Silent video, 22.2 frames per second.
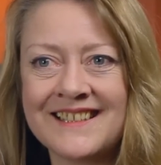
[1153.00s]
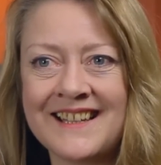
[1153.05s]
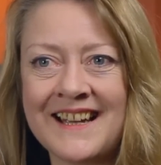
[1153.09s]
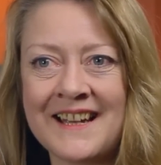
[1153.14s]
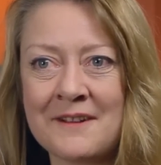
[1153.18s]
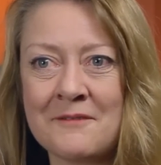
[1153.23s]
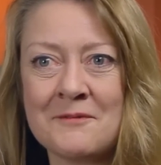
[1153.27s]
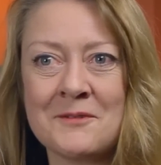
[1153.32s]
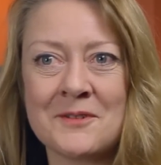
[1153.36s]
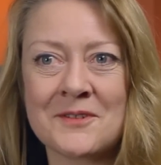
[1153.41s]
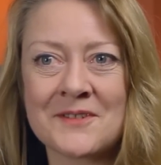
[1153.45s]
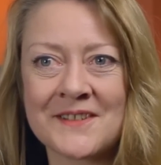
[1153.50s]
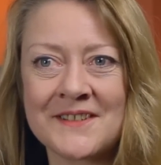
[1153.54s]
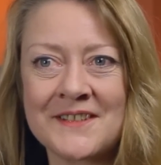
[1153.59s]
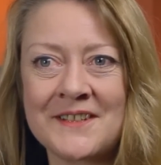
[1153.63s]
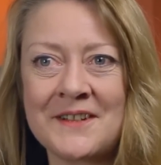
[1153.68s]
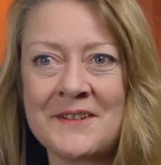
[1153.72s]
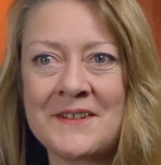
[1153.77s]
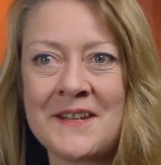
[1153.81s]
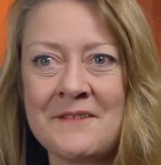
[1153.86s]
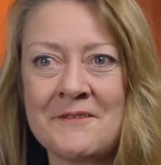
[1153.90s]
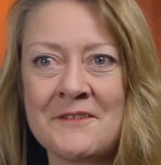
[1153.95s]
And I was.
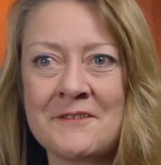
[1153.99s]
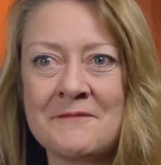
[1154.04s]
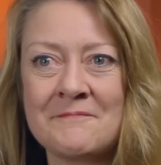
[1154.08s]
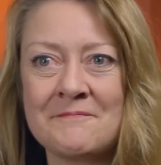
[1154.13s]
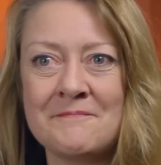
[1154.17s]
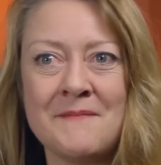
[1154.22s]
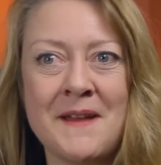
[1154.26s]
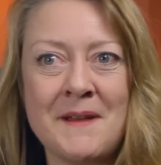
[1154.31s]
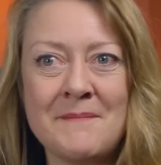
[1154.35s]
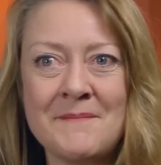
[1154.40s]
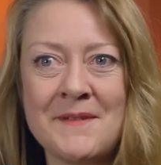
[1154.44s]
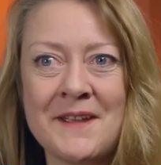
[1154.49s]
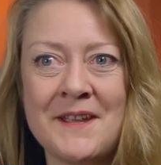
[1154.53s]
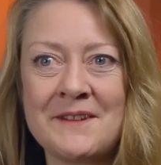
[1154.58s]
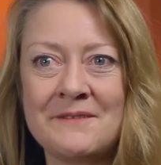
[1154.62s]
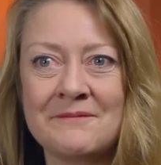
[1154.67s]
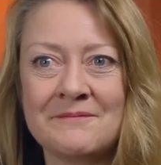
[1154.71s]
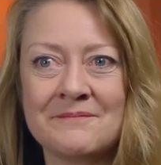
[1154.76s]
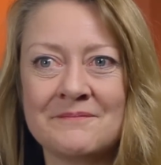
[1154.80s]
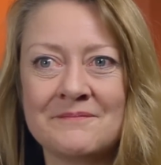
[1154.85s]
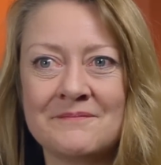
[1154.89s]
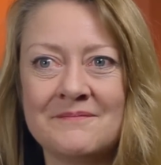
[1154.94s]
So David met me,
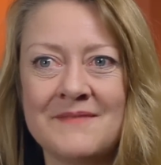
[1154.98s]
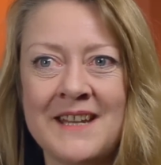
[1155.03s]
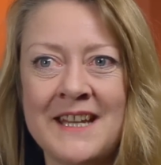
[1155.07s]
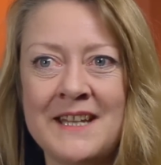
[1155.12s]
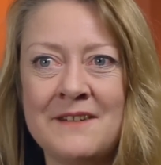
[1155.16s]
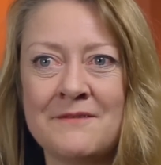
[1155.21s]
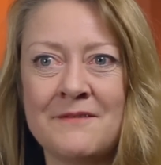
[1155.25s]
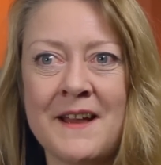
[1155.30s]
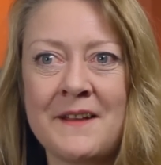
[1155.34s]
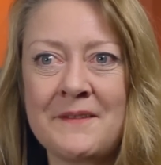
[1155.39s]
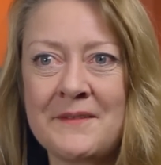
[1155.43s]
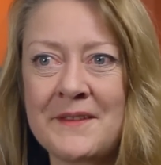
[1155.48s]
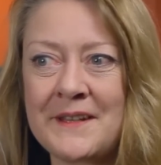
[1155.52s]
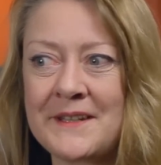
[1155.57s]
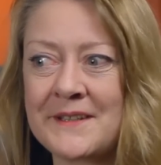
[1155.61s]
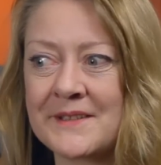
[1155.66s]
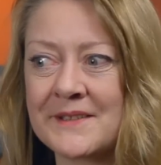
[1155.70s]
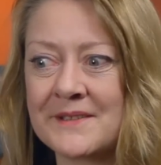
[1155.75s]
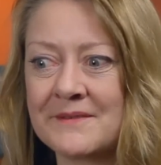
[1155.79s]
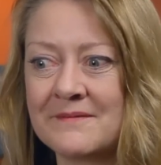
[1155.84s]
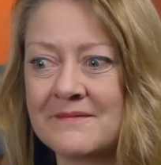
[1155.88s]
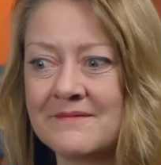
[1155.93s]
and he'd found
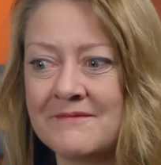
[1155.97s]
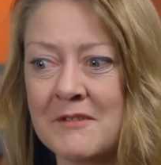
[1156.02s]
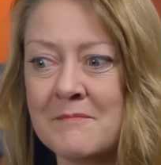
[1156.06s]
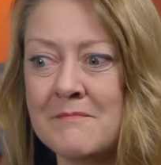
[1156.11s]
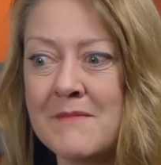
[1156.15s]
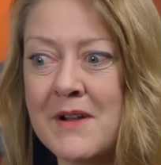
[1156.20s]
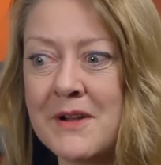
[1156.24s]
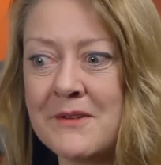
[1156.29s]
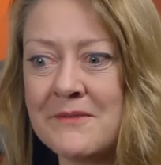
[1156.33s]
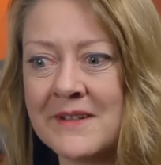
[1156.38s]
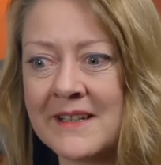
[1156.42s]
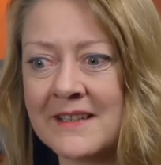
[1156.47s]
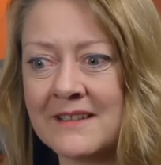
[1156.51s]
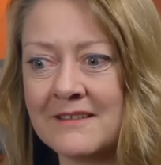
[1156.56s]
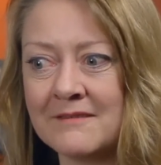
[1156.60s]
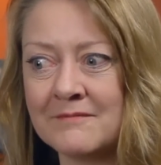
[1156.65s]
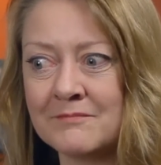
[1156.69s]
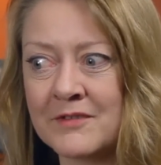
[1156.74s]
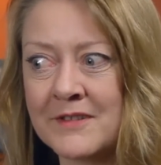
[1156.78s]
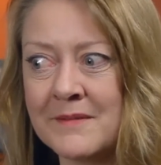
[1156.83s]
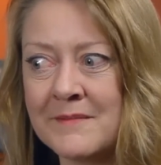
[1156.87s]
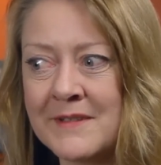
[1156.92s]
this remote
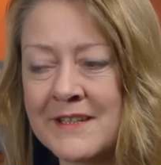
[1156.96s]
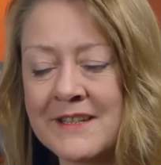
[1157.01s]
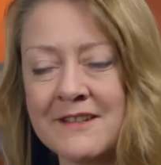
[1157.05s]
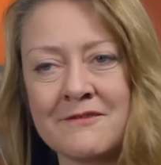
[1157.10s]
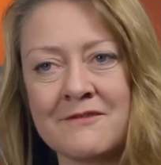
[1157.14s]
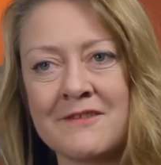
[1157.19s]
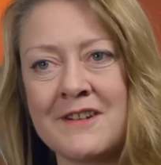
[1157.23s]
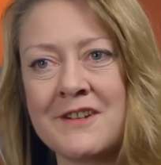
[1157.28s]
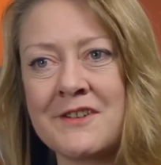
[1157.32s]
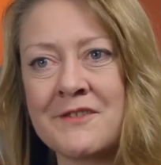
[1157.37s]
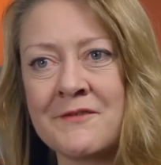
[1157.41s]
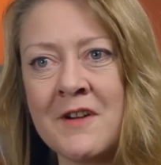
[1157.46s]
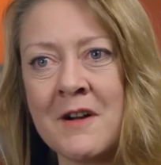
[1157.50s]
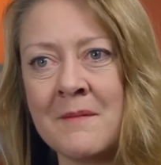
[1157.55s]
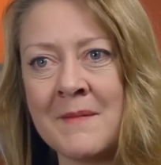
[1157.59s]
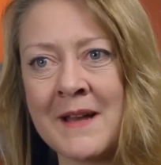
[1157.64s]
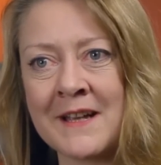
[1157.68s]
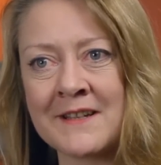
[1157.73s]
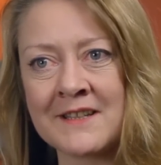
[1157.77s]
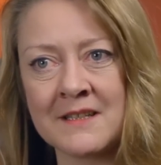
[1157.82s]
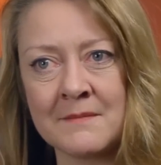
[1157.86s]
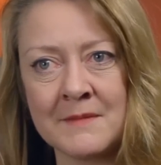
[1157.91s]
little primitive French
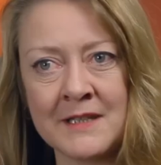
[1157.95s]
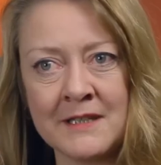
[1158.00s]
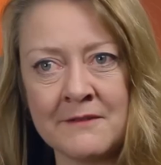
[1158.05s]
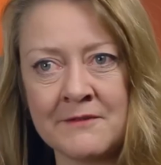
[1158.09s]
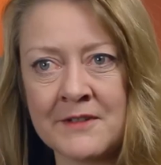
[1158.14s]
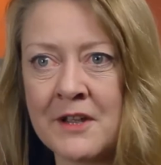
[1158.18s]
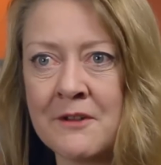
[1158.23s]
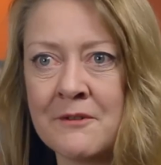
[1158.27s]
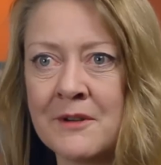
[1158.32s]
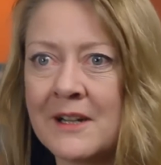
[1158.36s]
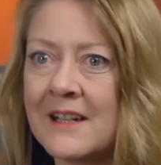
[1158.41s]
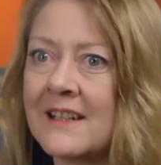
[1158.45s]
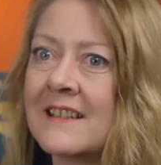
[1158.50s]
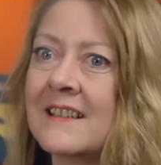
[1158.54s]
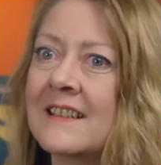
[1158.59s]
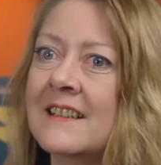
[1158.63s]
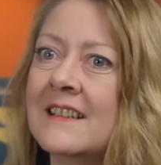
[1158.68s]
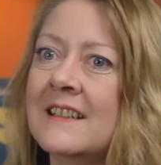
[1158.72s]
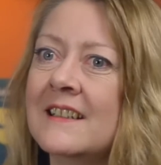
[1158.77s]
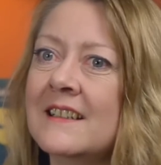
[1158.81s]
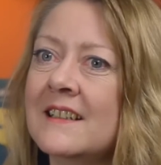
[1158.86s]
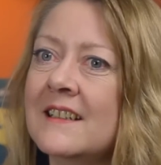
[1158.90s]
farmhouse in the middle of nowhere
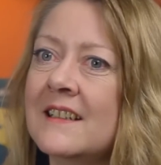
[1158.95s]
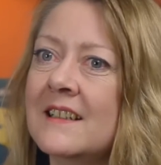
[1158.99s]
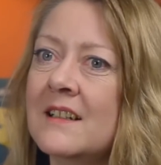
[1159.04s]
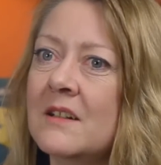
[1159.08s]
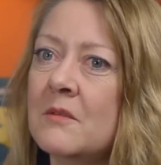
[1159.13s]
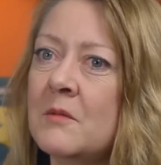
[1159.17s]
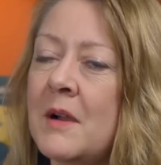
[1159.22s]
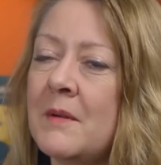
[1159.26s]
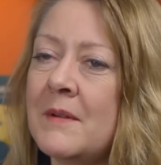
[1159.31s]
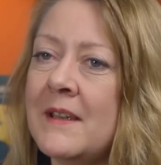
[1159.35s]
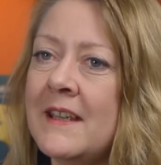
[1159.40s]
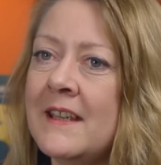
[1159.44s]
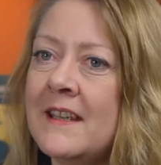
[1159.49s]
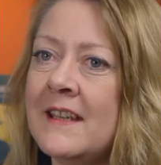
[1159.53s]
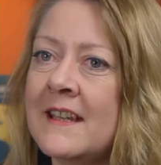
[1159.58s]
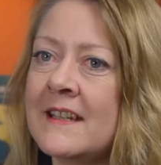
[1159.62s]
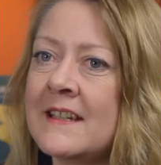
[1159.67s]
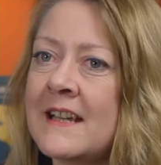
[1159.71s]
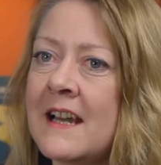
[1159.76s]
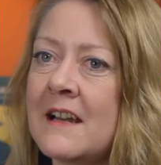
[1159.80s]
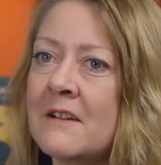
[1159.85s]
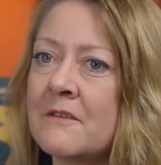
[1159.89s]
where we
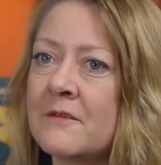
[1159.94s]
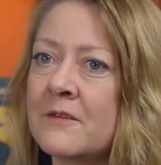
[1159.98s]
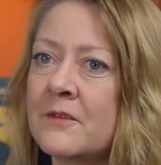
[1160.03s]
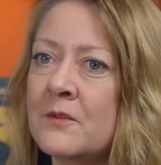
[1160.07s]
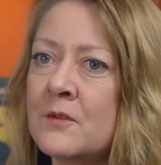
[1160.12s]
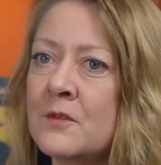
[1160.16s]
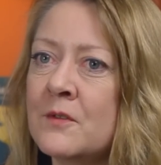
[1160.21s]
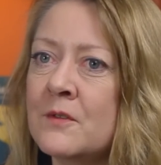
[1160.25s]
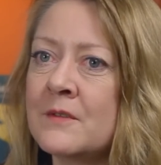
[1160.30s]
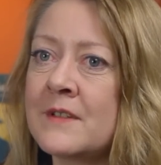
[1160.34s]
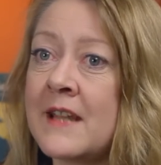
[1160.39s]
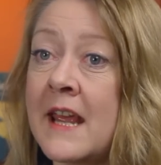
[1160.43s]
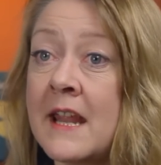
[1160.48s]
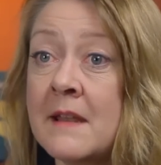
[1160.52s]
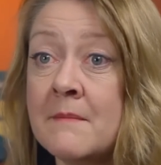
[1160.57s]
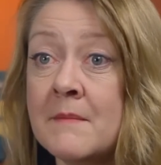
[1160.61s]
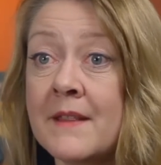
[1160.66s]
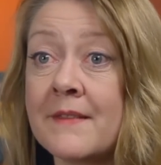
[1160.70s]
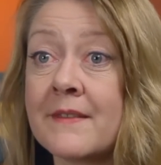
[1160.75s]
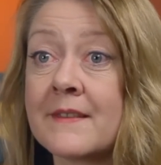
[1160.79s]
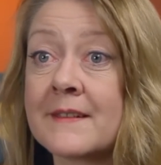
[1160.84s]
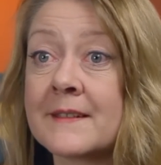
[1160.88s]
hid out for 10
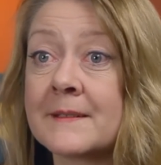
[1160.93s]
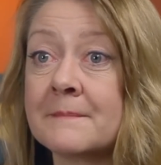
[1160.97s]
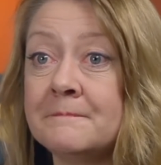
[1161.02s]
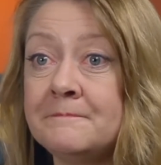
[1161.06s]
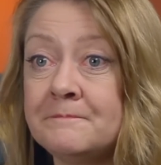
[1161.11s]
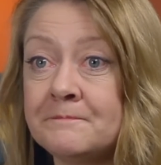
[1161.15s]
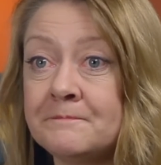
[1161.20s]
months.